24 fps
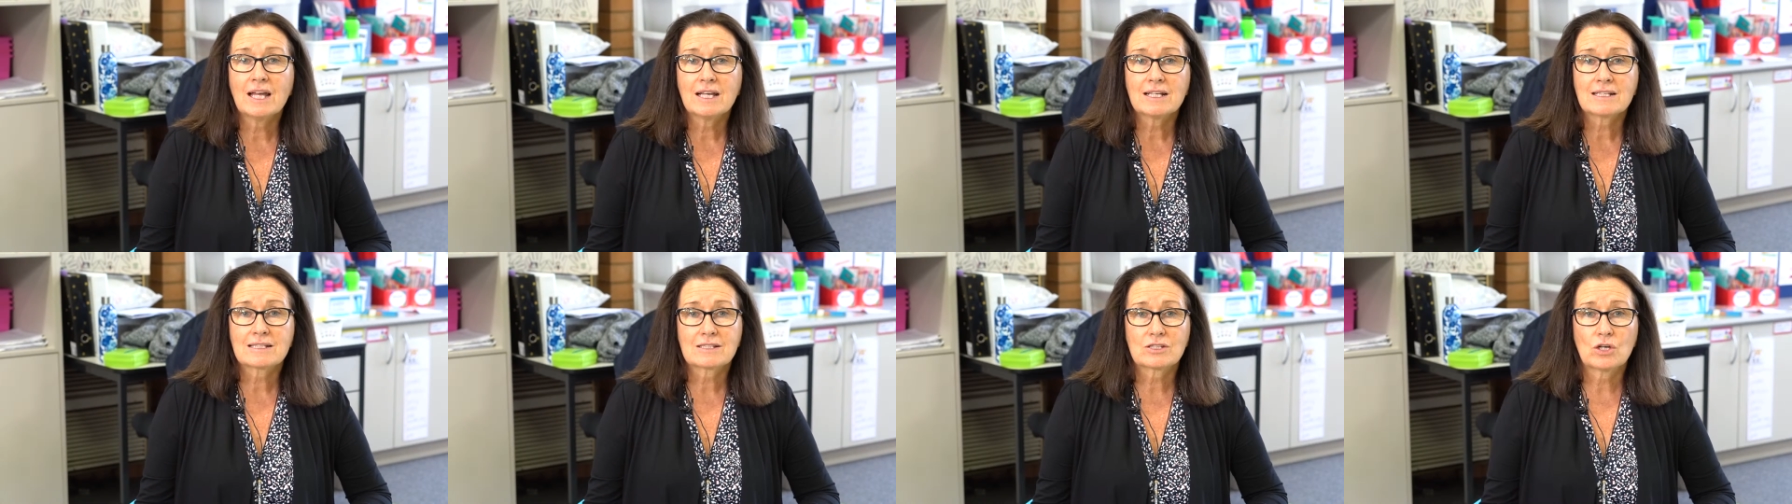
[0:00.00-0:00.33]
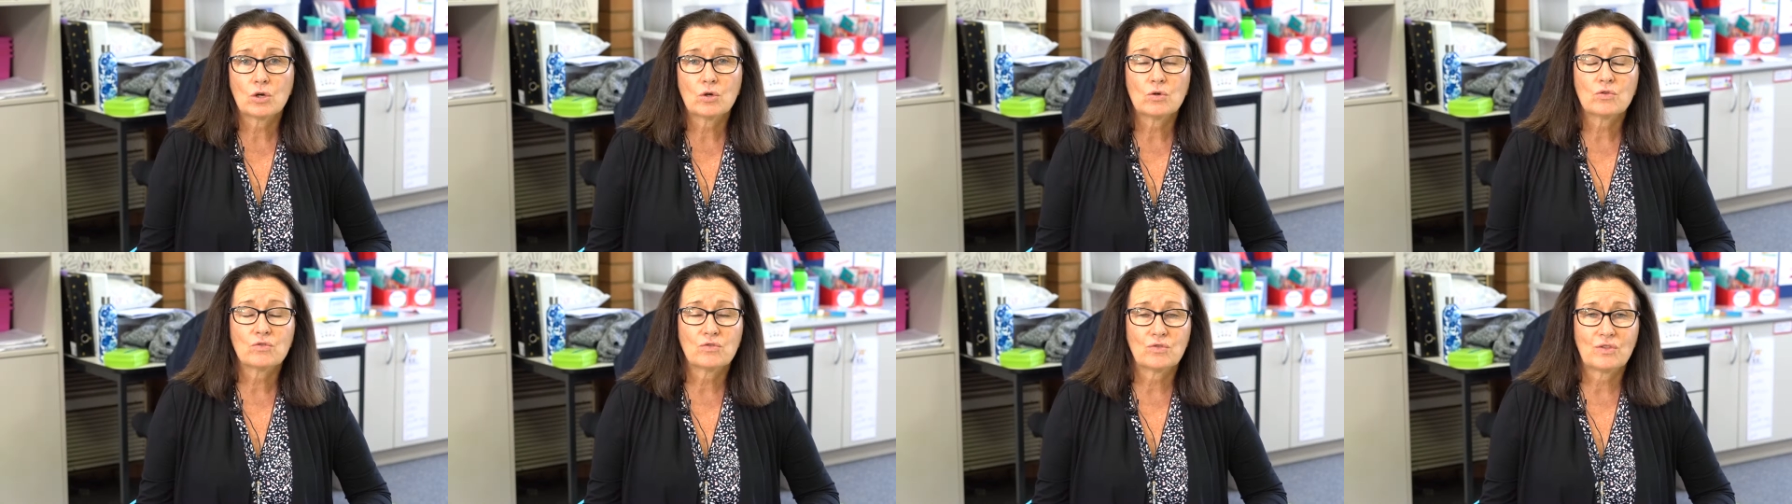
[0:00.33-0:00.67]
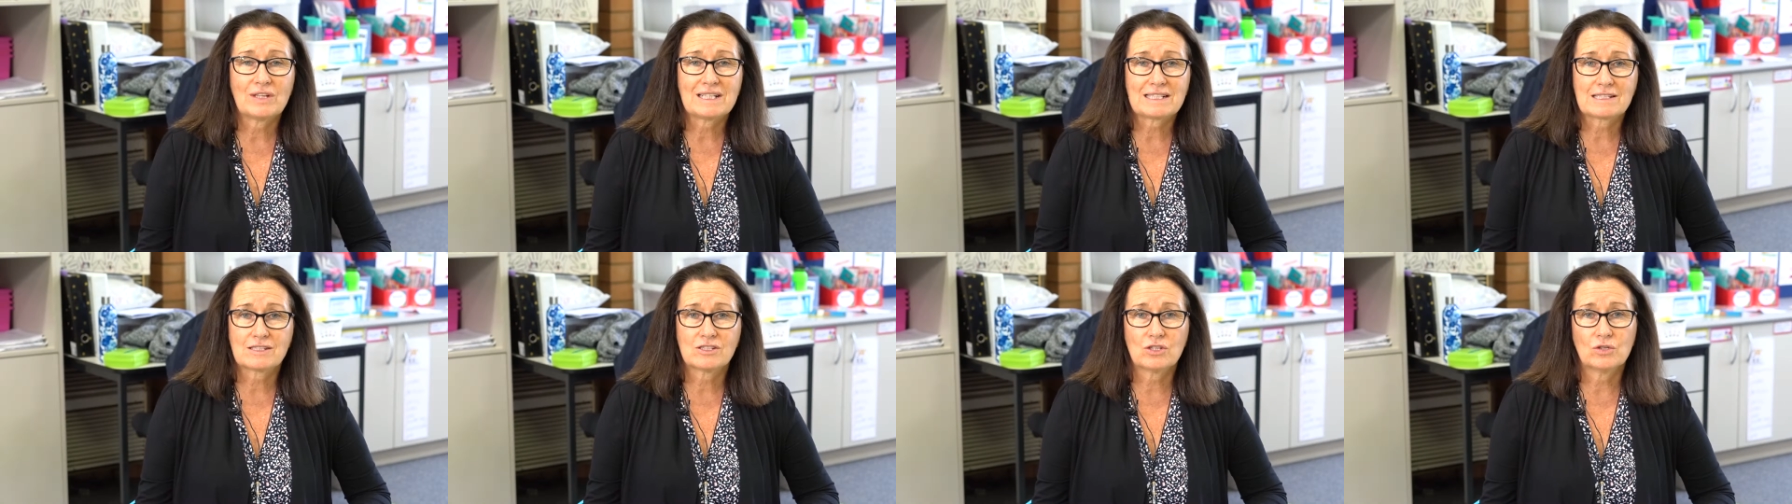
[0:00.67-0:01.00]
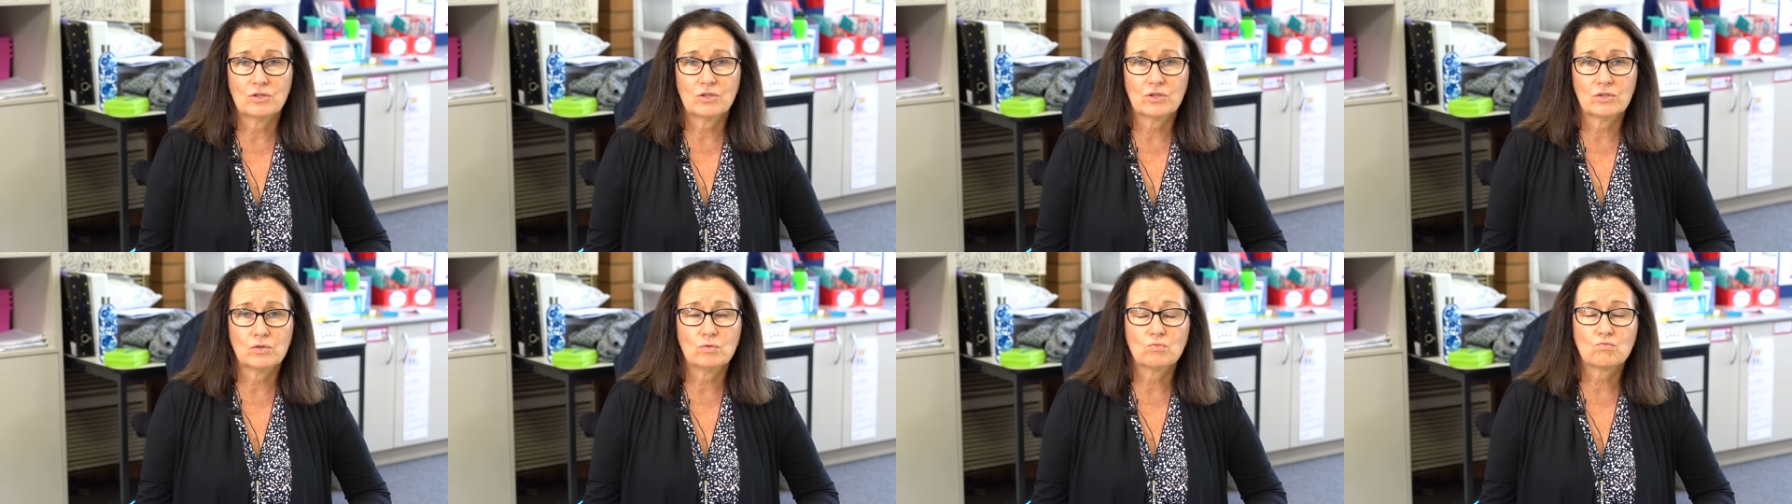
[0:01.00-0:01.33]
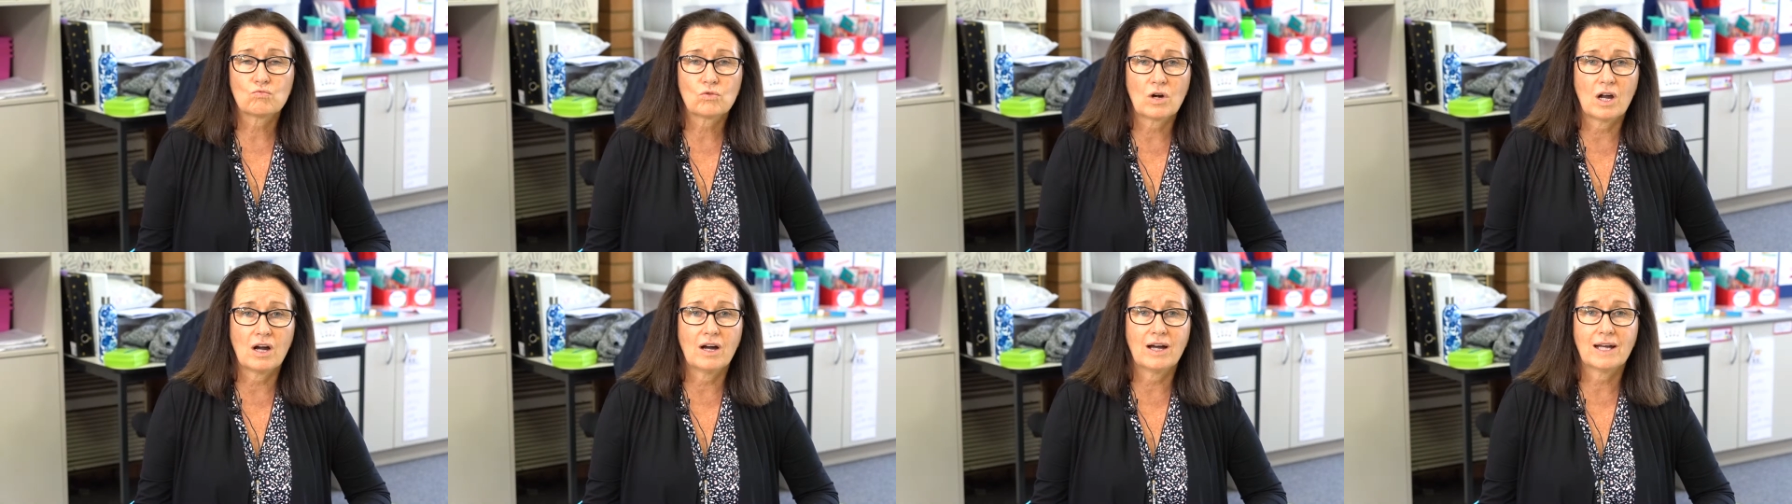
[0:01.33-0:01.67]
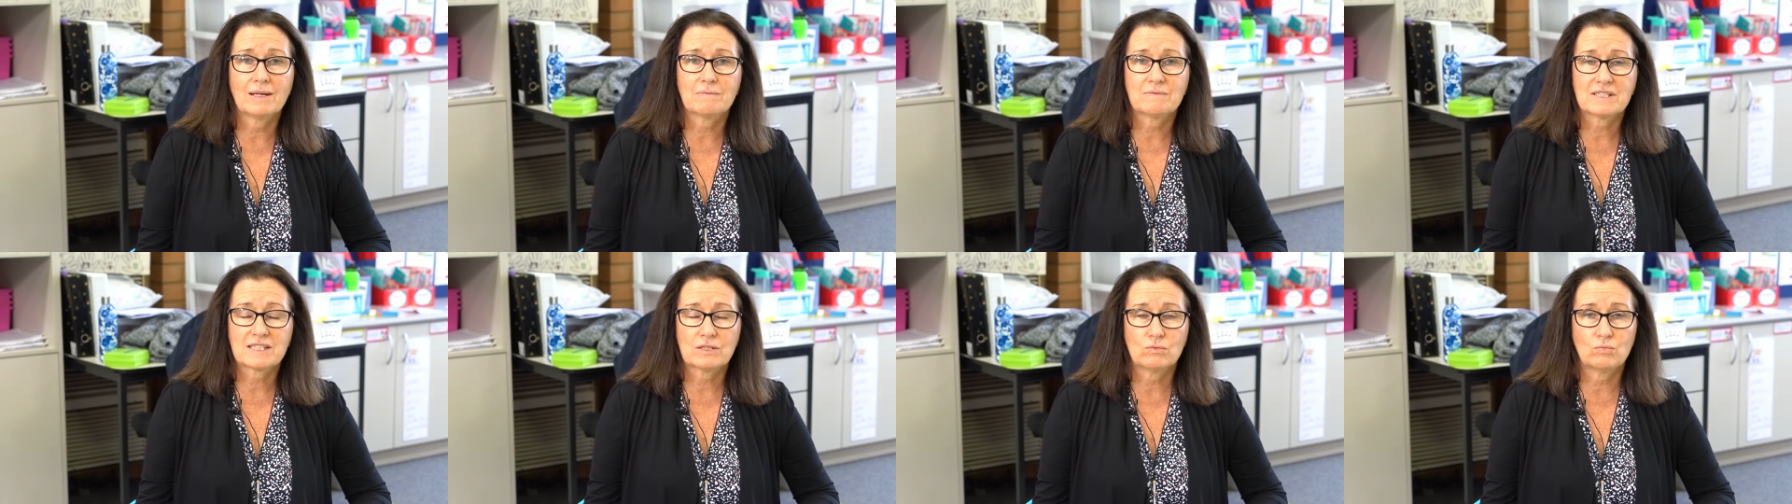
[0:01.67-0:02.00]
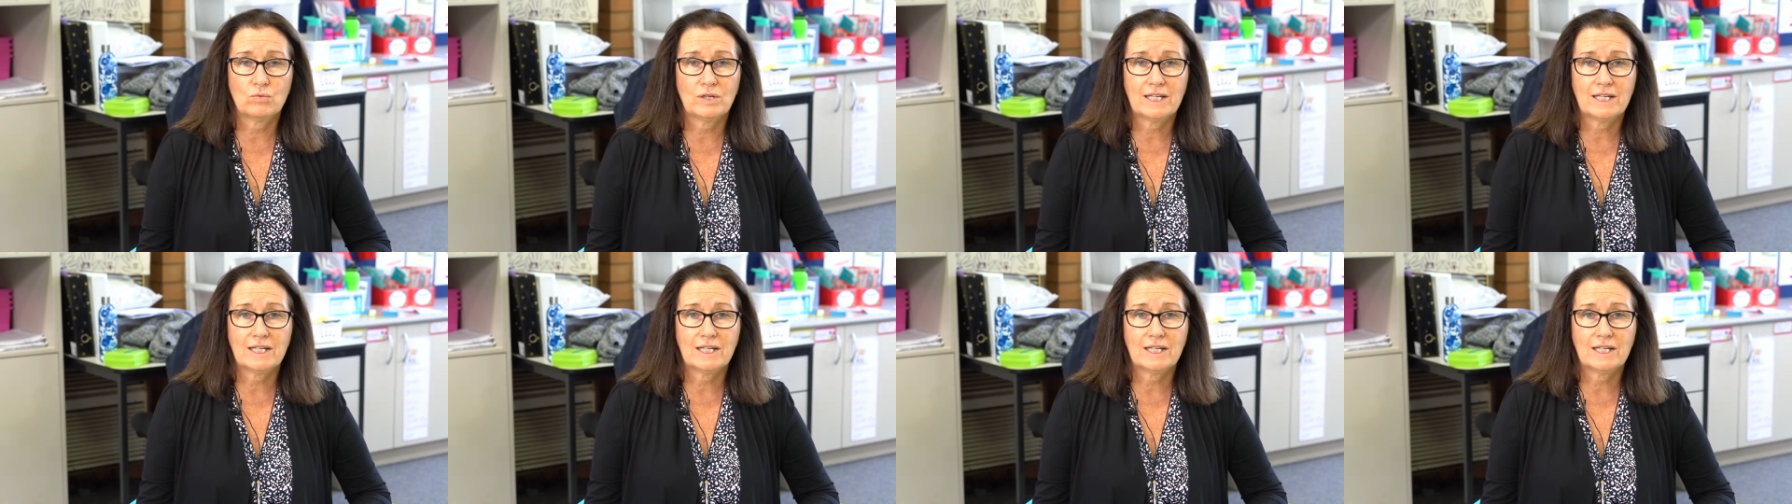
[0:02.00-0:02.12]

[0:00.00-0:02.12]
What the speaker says: So there's certain rhymes that